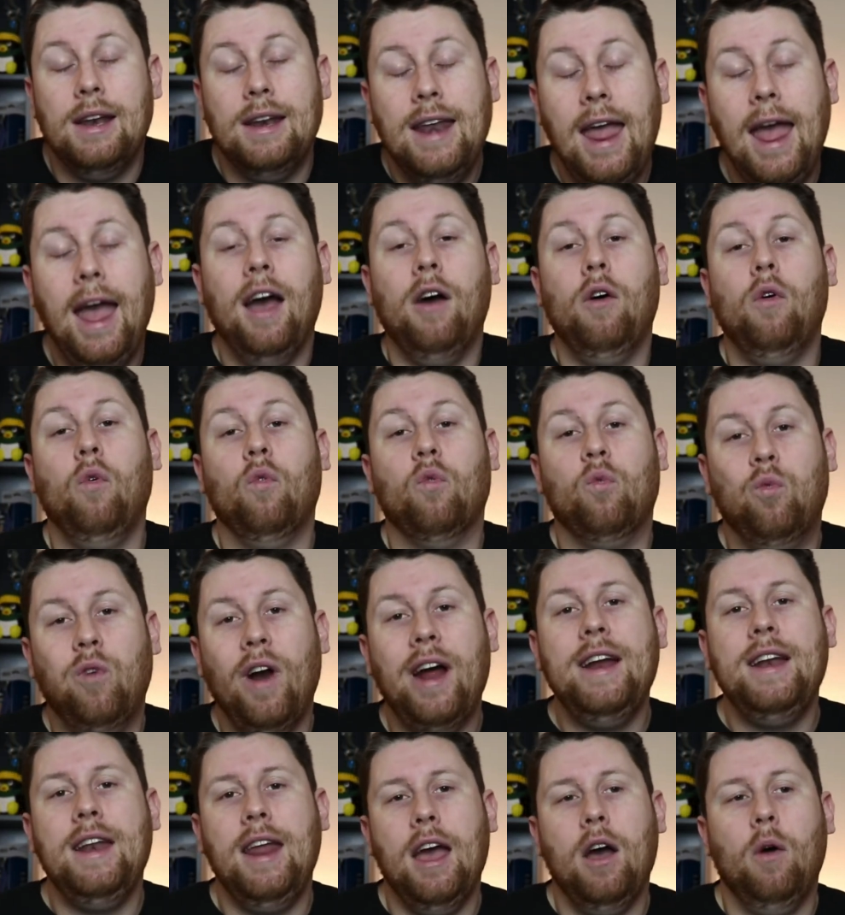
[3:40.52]
Now,
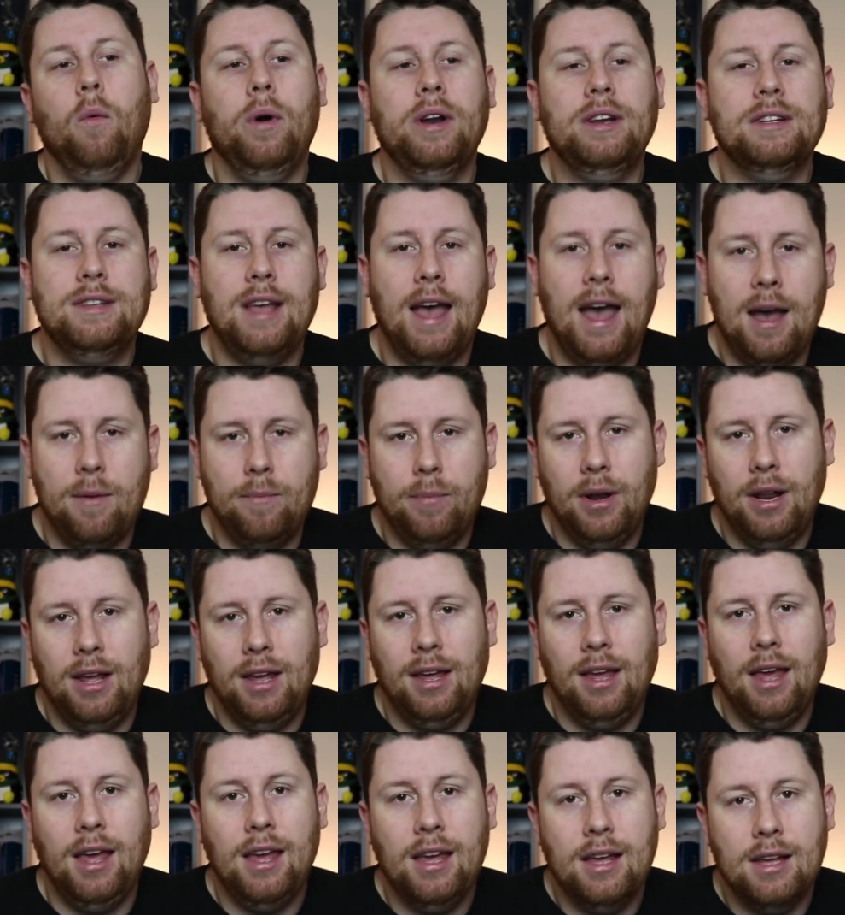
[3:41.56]
right now what is
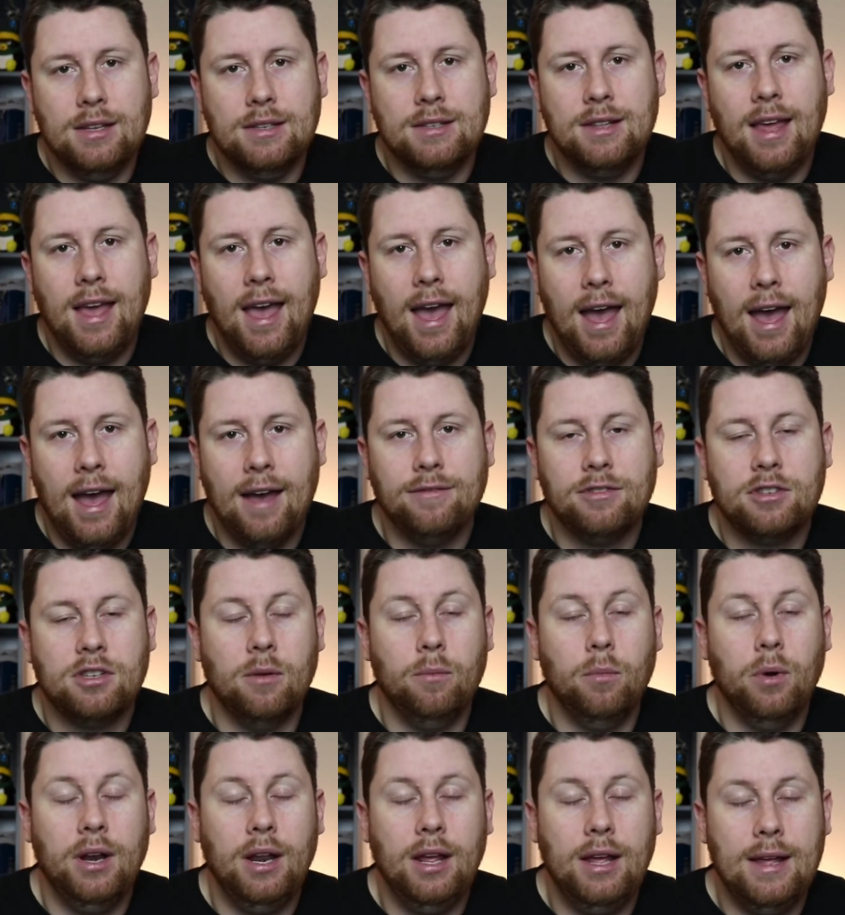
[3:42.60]
happening is they have
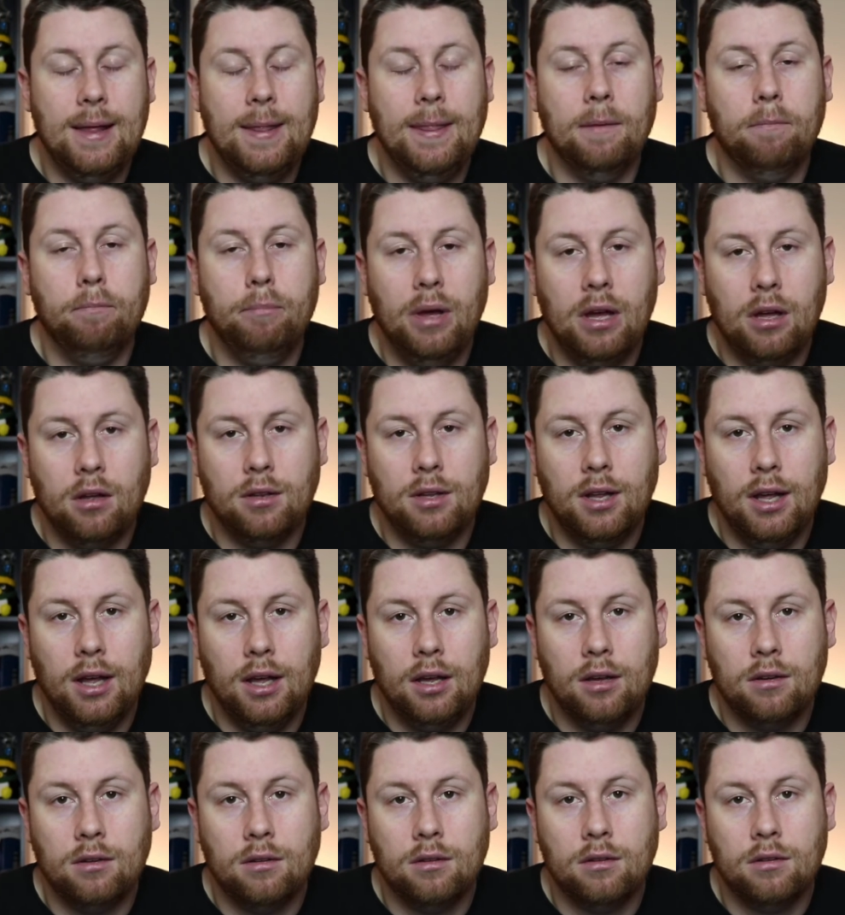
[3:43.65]
someone in the
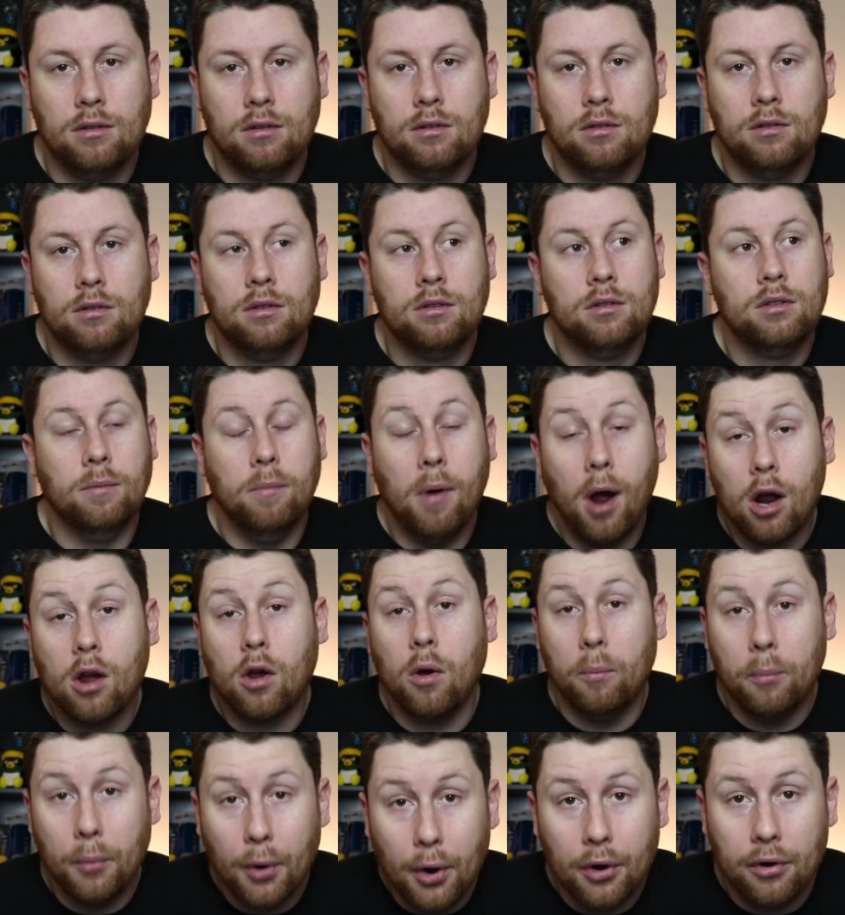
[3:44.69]
building.
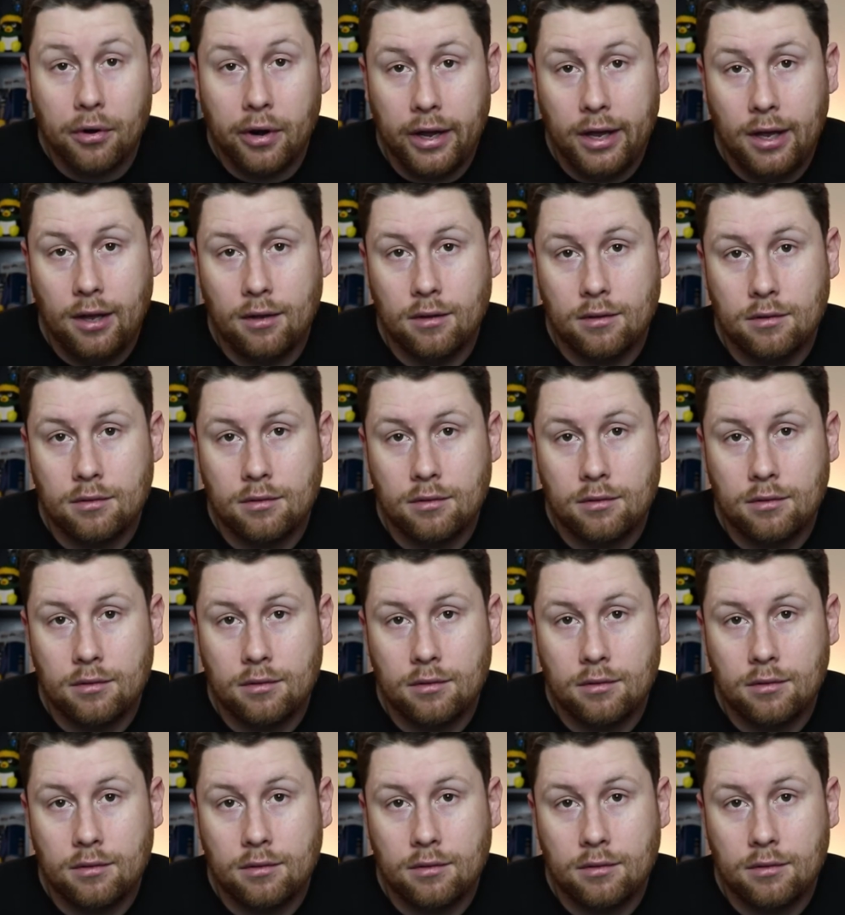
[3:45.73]
DeMarco Murray.